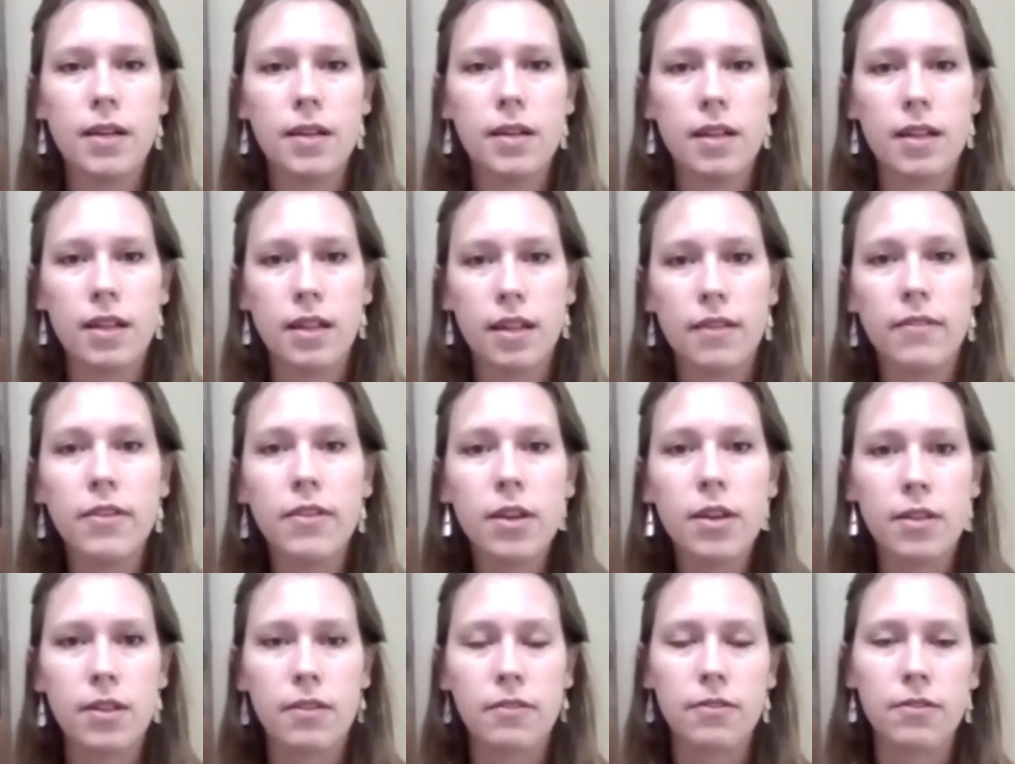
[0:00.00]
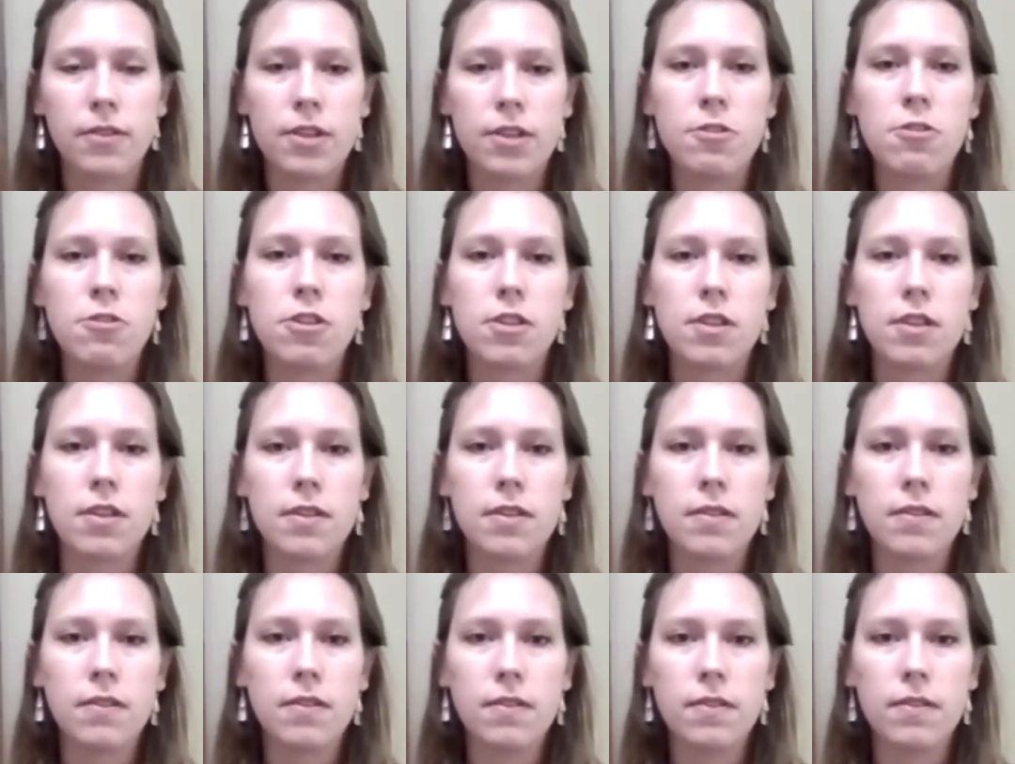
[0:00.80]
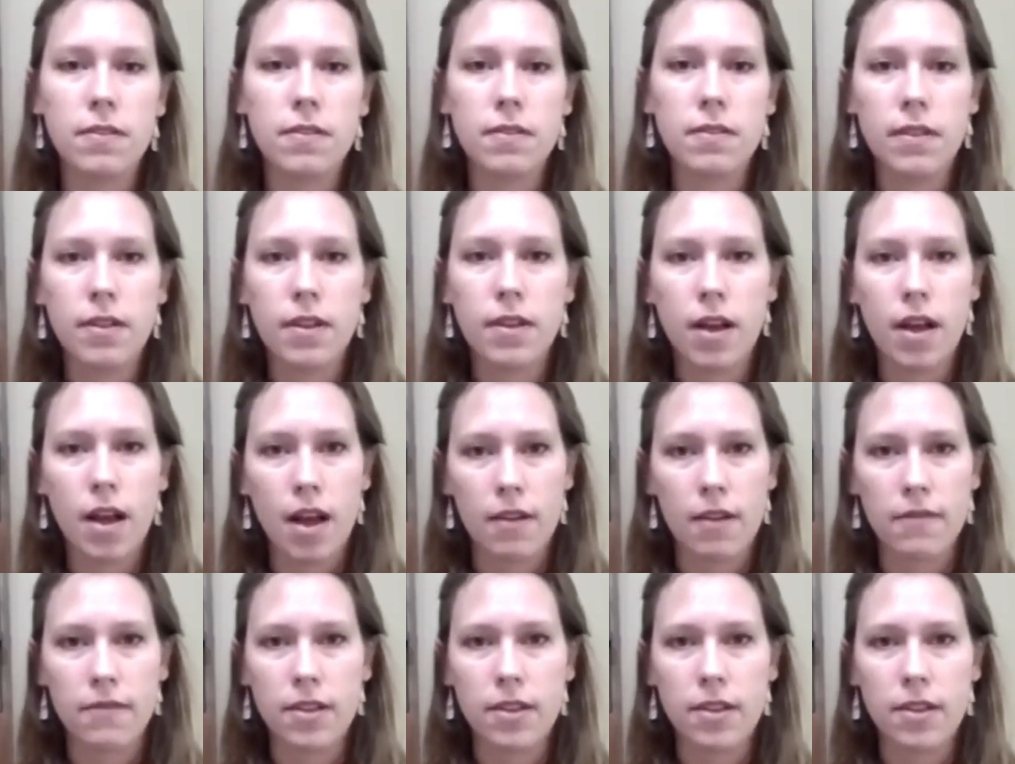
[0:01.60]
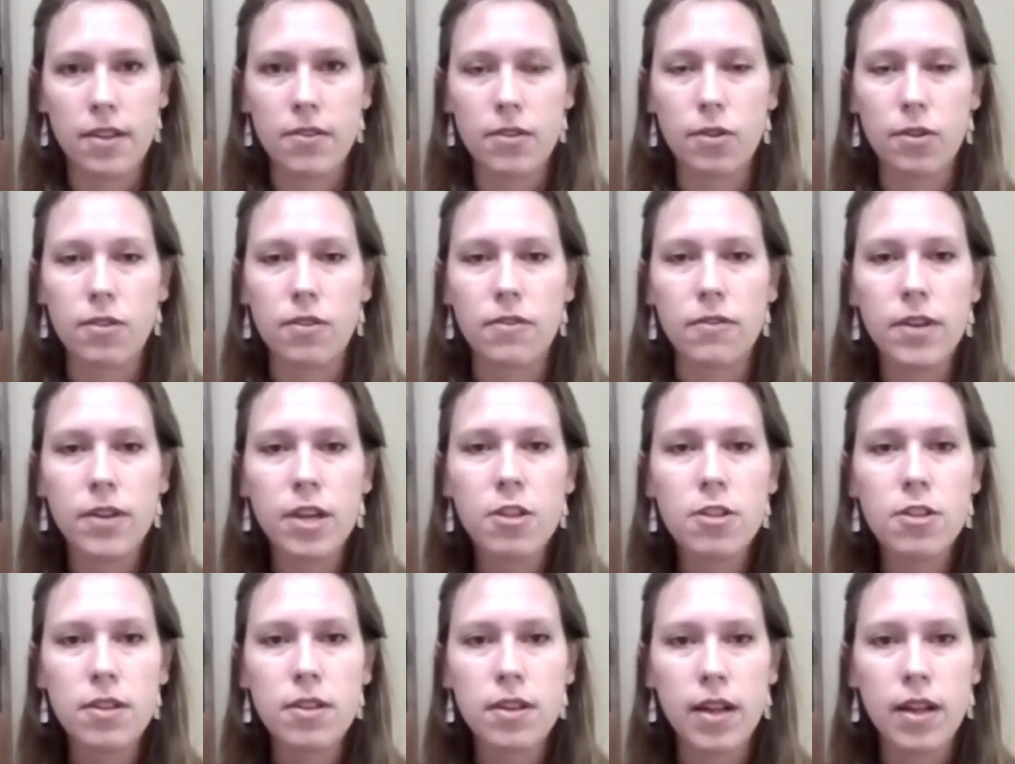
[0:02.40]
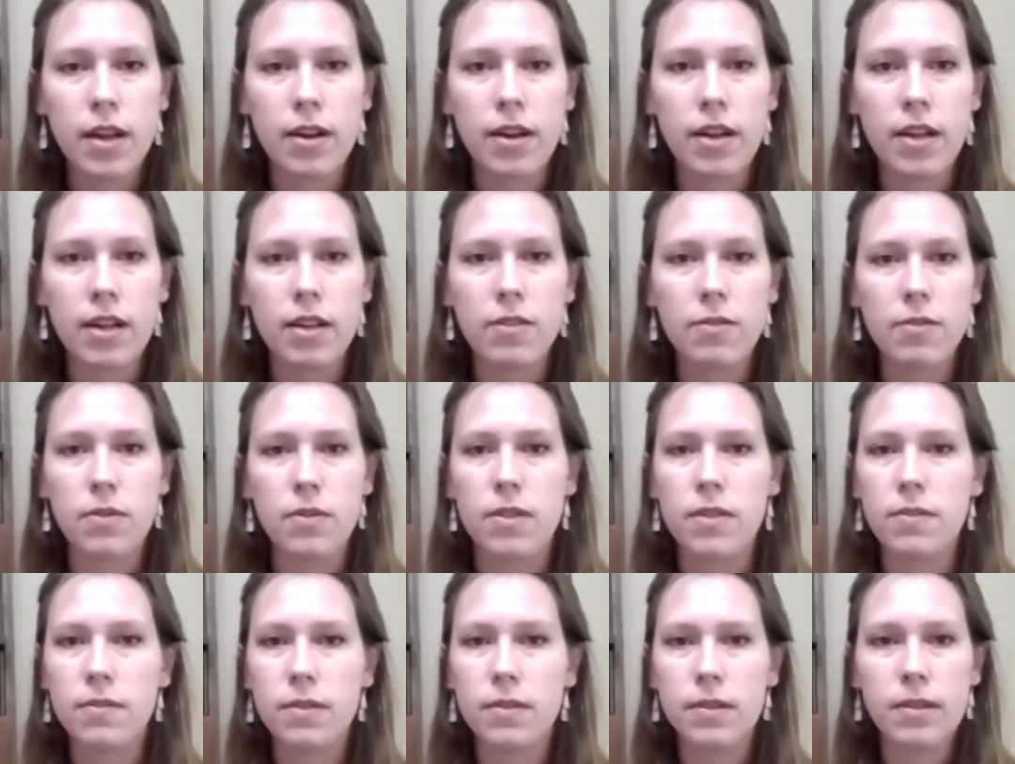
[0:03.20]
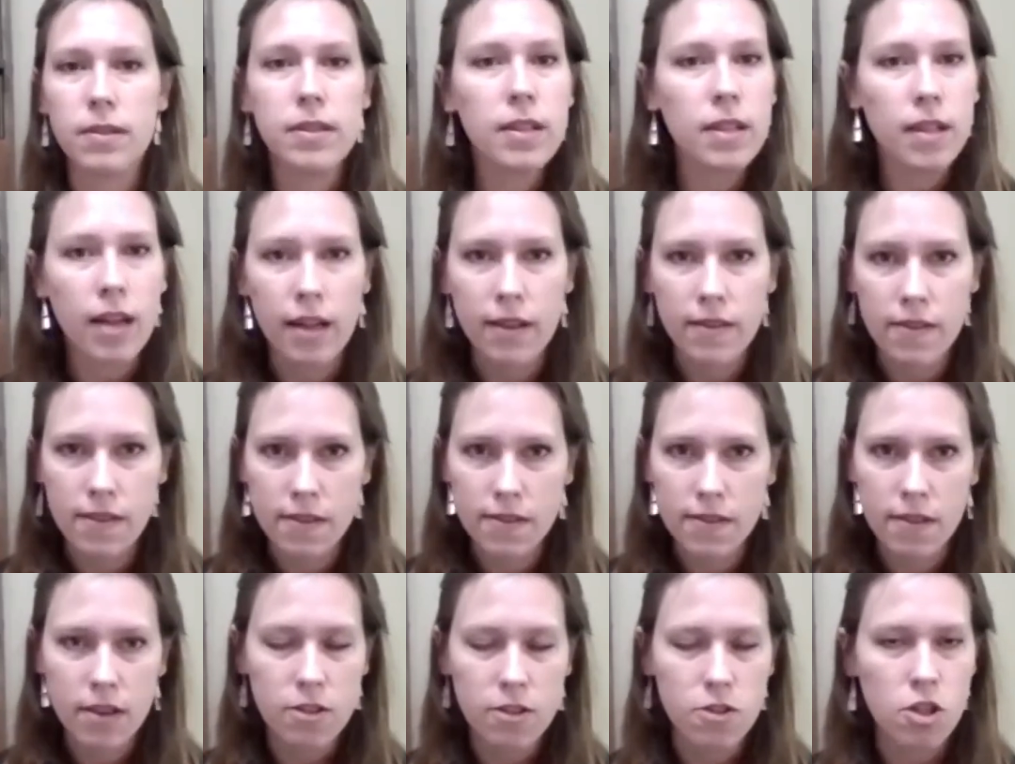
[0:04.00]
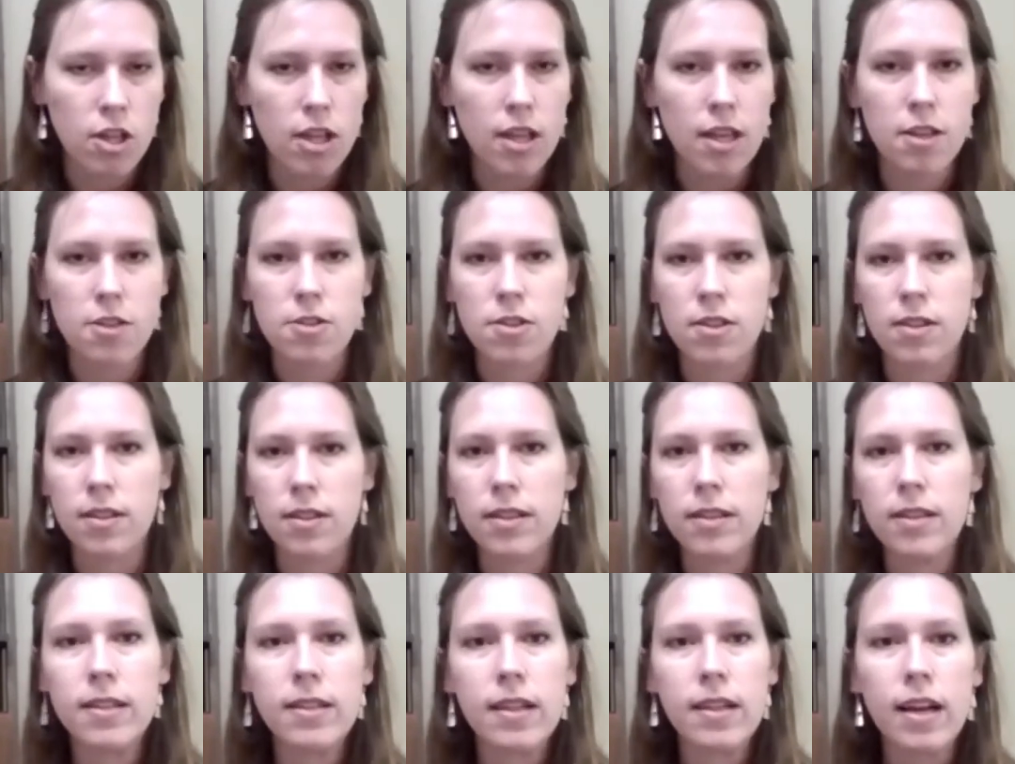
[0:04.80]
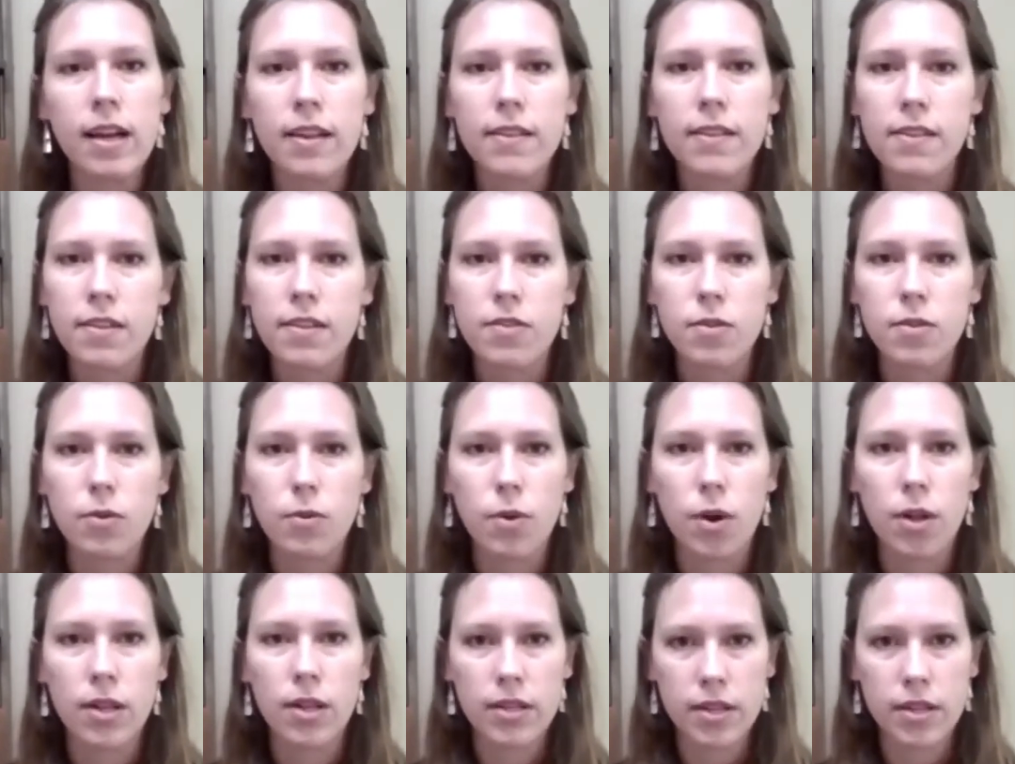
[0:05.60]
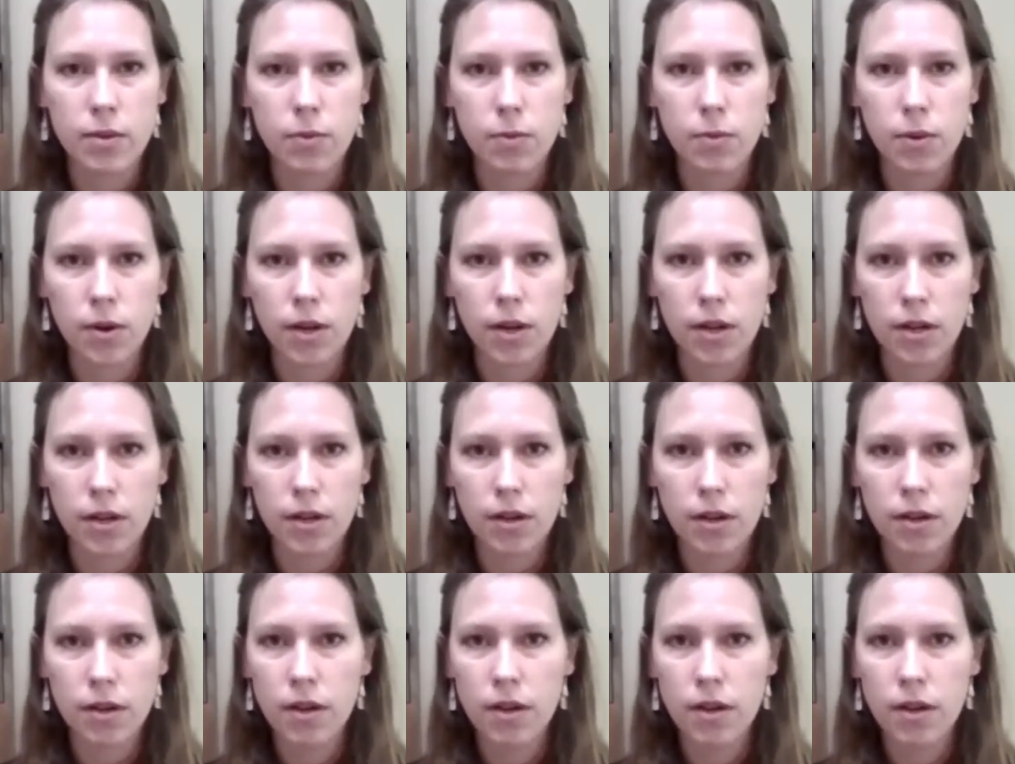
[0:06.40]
living on the fringes of these conservation areas with little access to education, little access to quality work,